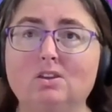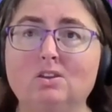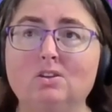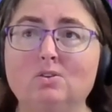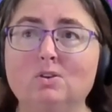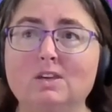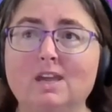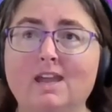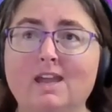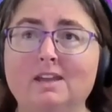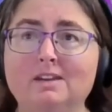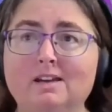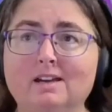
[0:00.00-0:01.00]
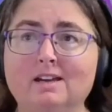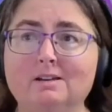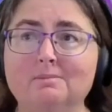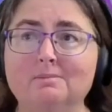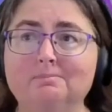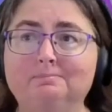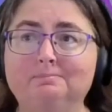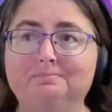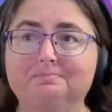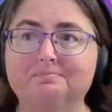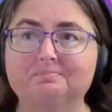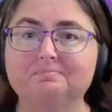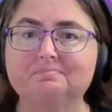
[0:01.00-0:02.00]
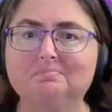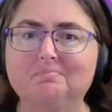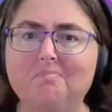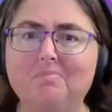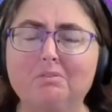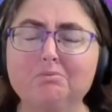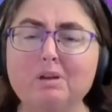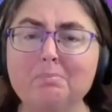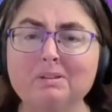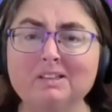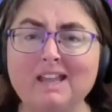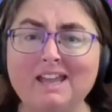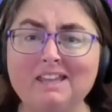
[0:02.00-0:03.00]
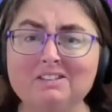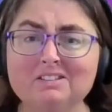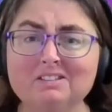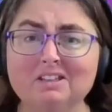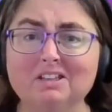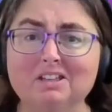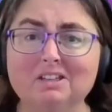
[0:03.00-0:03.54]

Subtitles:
you can replicate it.